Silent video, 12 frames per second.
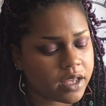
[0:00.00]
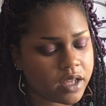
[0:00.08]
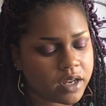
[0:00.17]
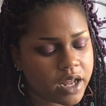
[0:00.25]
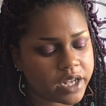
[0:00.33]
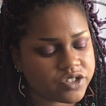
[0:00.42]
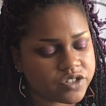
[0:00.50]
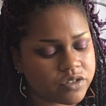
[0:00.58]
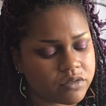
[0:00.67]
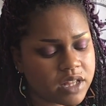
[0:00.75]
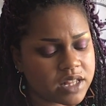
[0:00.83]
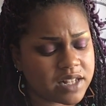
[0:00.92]
And I just
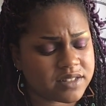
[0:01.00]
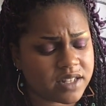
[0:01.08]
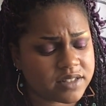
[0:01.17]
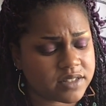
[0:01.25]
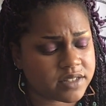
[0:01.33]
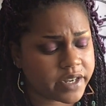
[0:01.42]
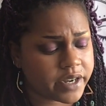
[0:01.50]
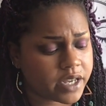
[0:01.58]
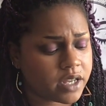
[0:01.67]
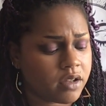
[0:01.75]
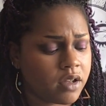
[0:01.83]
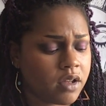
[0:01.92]
don't think that's
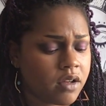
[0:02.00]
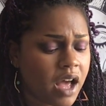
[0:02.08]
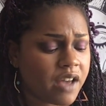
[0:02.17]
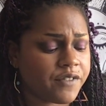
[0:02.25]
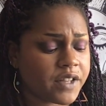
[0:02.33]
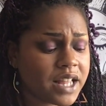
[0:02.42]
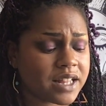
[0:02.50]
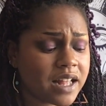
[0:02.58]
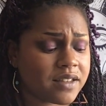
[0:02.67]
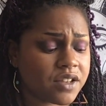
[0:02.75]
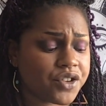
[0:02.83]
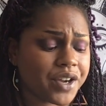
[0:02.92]
necessary. I feel like
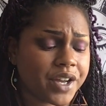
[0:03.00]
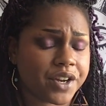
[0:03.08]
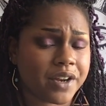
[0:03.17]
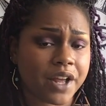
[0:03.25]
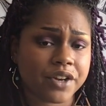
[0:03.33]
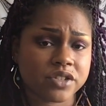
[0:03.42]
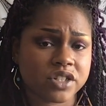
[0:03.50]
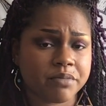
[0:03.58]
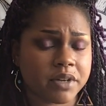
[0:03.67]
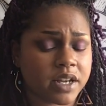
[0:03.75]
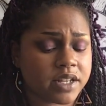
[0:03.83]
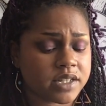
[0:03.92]
that's in your hidden energy,
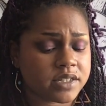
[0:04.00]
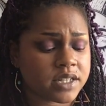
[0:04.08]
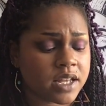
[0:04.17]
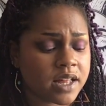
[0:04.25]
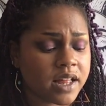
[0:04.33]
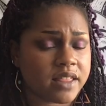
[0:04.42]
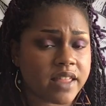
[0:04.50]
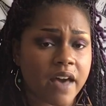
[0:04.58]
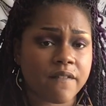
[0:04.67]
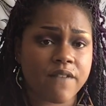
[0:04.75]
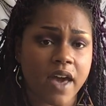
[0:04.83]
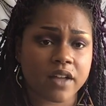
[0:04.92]
because
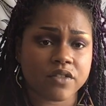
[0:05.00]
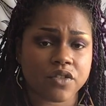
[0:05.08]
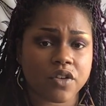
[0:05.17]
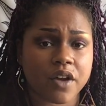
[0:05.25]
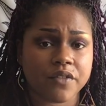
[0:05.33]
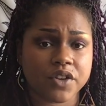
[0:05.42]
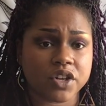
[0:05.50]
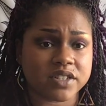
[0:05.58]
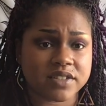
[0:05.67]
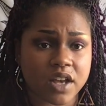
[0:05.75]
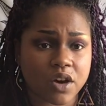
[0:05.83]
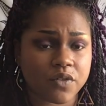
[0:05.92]
that factor of
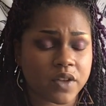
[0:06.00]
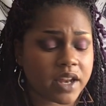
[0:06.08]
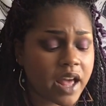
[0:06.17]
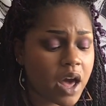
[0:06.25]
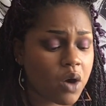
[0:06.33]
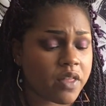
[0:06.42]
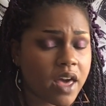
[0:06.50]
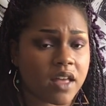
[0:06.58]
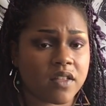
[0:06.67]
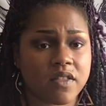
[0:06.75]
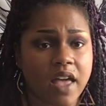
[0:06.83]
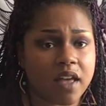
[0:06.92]
yourself and how
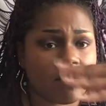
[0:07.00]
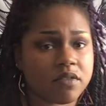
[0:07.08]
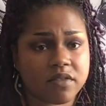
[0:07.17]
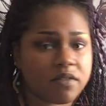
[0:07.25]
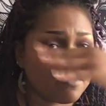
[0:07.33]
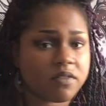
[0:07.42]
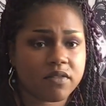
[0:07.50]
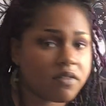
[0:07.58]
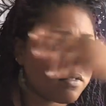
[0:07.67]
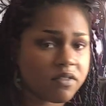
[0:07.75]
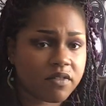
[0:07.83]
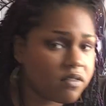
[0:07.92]
that
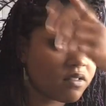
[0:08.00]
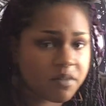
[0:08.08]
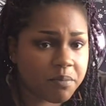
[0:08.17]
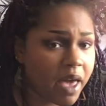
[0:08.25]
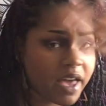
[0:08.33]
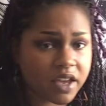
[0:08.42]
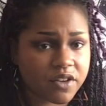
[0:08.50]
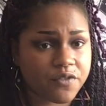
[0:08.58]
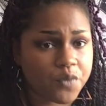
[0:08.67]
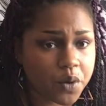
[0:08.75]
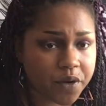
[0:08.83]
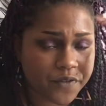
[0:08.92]
back and
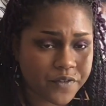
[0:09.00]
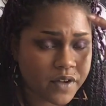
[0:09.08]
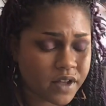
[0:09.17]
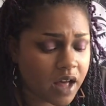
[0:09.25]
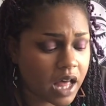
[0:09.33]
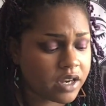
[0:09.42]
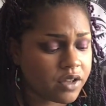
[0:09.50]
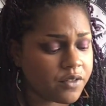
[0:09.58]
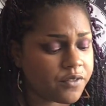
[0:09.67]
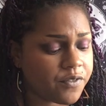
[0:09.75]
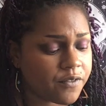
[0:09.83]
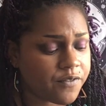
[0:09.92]
forth kind
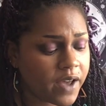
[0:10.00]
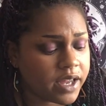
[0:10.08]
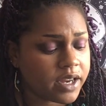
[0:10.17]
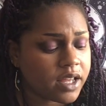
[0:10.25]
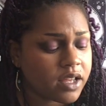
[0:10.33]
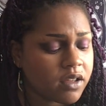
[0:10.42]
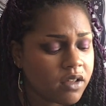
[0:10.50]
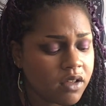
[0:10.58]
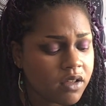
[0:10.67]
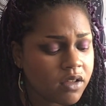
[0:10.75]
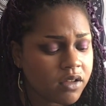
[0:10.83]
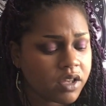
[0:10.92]
of fighting,
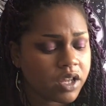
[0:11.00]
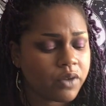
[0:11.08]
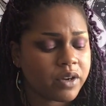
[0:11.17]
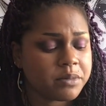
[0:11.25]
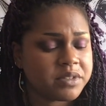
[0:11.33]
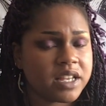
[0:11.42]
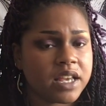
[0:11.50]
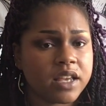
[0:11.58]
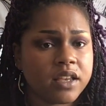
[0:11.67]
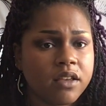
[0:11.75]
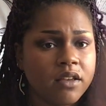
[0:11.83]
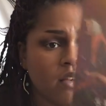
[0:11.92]
you know what I'm
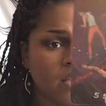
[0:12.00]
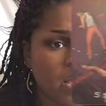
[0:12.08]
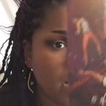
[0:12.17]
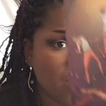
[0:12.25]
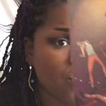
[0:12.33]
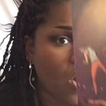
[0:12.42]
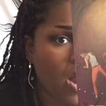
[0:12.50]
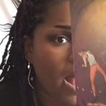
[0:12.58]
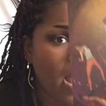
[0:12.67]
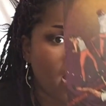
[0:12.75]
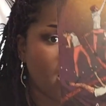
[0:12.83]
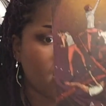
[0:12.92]
saying, in your
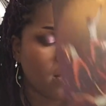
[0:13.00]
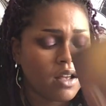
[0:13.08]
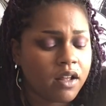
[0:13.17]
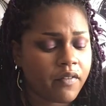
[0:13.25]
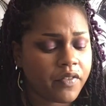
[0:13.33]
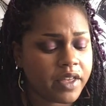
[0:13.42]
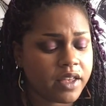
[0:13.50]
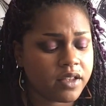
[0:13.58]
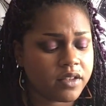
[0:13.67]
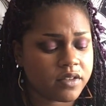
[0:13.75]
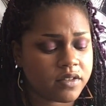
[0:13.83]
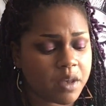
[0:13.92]
head
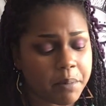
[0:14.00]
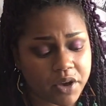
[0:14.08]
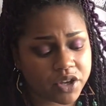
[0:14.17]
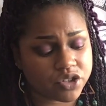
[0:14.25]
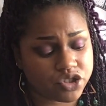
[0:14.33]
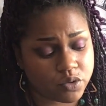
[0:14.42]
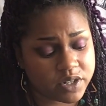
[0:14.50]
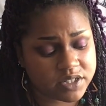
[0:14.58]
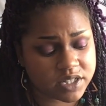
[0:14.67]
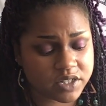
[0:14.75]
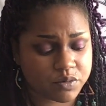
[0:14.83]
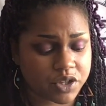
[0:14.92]
is about your
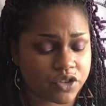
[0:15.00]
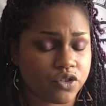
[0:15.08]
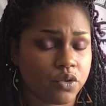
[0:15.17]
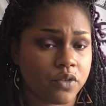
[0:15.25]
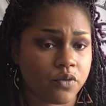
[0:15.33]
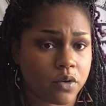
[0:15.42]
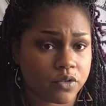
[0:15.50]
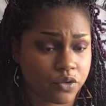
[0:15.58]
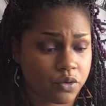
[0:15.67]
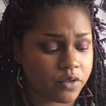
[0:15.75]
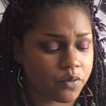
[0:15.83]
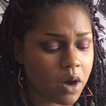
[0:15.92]
choices, with the two
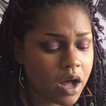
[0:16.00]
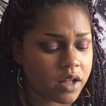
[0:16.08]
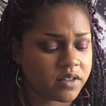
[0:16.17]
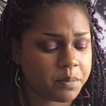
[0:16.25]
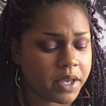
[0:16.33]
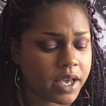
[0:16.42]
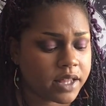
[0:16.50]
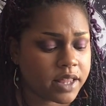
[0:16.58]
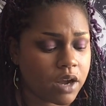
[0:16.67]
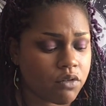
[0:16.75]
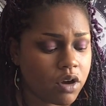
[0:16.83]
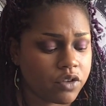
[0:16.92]
of Wands being at
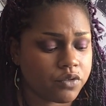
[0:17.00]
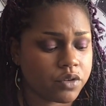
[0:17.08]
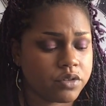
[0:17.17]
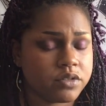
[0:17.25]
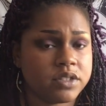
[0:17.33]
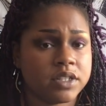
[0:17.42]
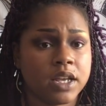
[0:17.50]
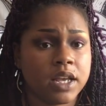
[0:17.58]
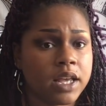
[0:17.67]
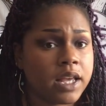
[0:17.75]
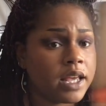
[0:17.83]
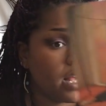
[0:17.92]
that crossroads,
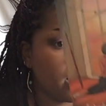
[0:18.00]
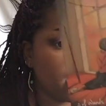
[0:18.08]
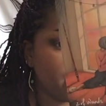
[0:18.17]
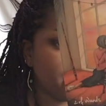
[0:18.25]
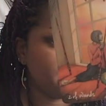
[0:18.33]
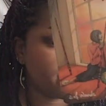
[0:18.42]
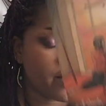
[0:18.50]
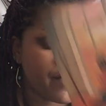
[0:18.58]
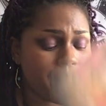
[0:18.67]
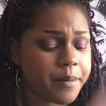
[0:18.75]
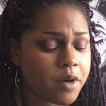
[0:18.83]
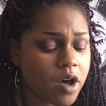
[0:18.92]
is
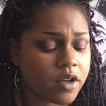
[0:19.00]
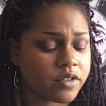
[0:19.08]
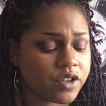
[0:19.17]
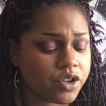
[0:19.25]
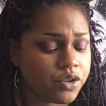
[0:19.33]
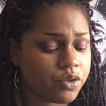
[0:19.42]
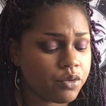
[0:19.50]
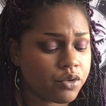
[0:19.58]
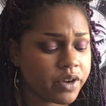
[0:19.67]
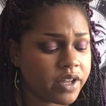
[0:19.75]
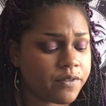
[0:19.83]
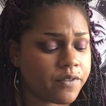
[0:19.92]
causing you
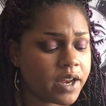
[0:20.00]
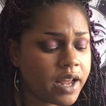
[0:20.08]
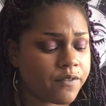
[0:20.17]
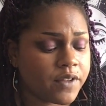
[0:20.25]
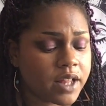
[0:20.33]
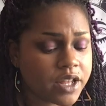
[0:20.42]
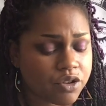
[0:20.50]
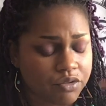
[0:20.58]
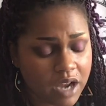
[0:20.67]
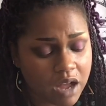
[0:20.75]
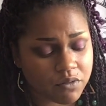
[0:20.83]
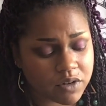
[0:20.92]
grief. And I feel like you're
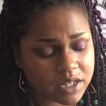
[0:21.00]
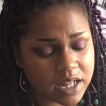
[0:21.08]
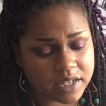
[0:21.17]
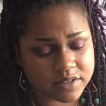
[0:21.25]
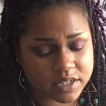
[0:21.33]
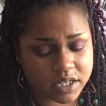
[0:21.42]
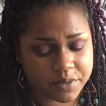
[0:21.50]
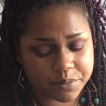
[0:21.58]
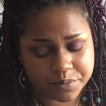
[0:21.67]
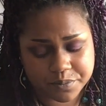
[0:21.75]
not realizing it.